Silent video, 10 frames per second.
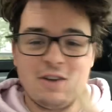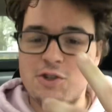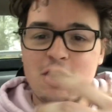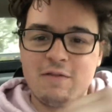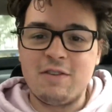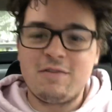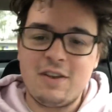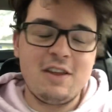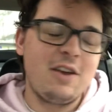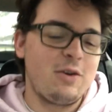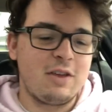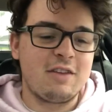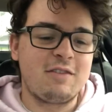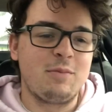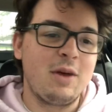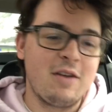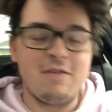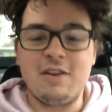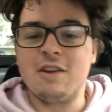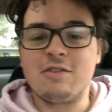off this video and get some better
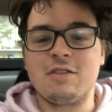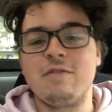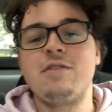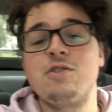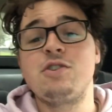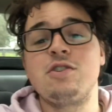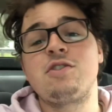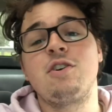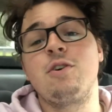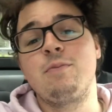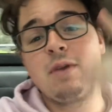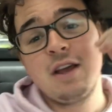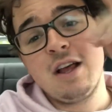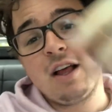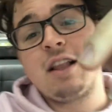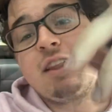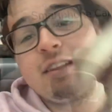videos in the future. So let's